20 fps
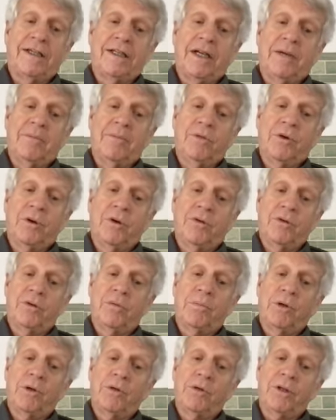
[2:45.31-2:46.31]
time grown to
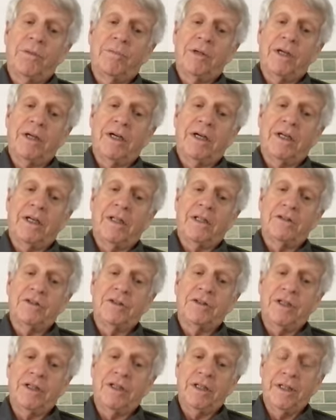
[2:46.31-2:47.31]
both
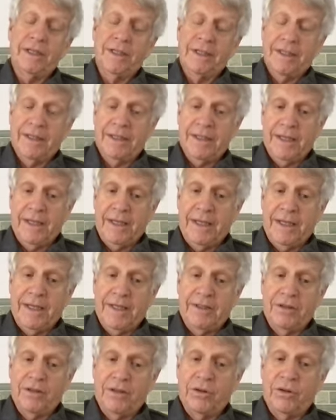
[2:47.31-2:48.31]
immunology
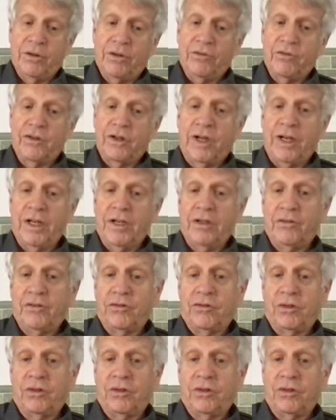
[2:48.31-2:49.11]
and neuroscience.